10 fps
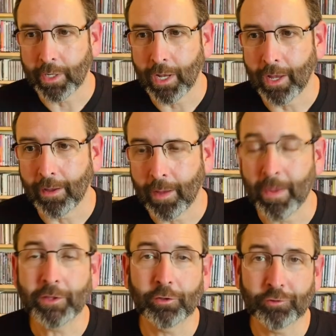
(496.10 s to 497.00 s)
uh, I
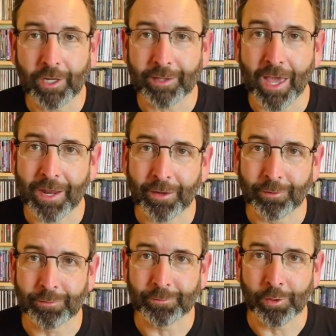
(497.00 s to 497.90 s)
meant to check that out
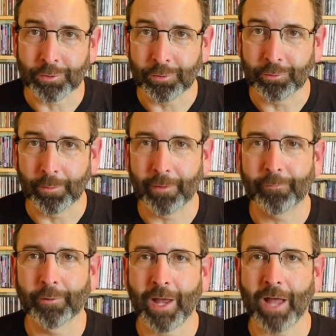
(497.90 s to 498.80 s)
on, on YouTube and
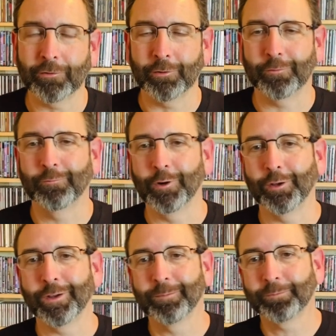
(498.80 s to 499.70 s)
forgot to,
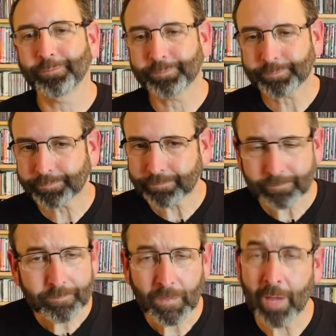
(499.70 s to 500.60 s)
really.
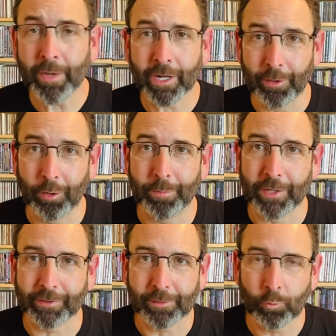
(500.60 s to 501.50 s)
I've been a little
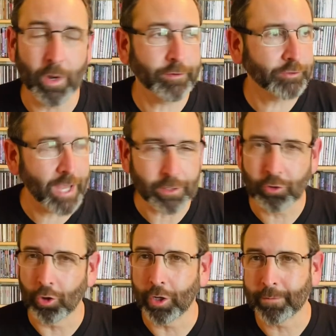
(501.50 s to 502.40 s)
busy. The weather's getting
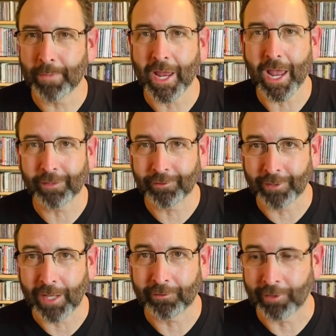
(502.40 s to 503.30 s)
good. My ass is
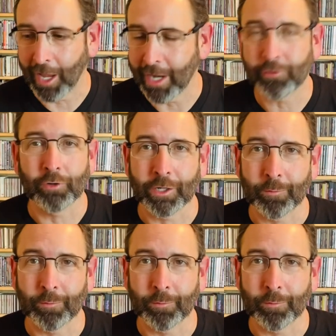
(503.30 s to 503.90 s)
outside drinking